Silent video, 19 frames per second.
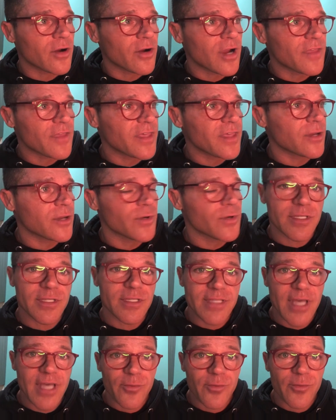I think it was in
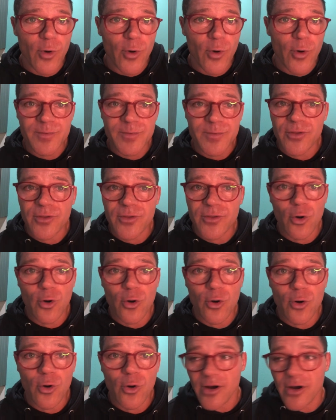South Point. We spent the whole day
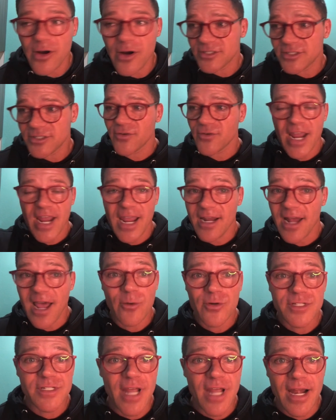there. I was there for 8
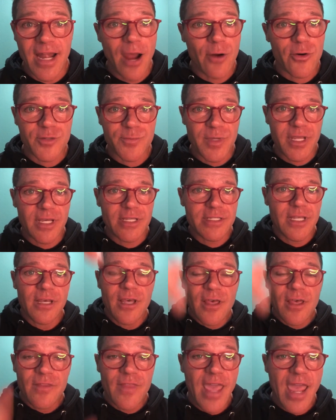hours, 9 hours, because
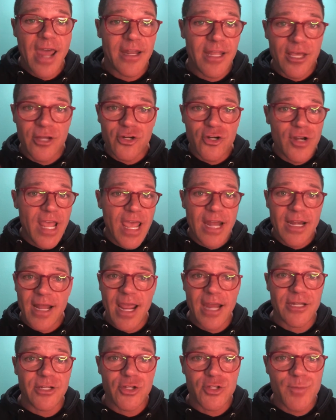they had internet and I had
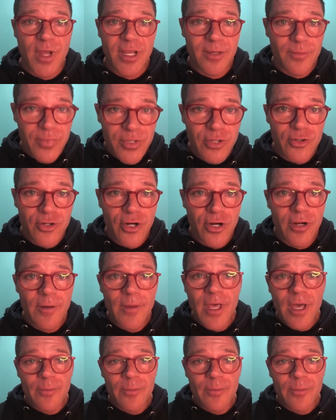to use my computer.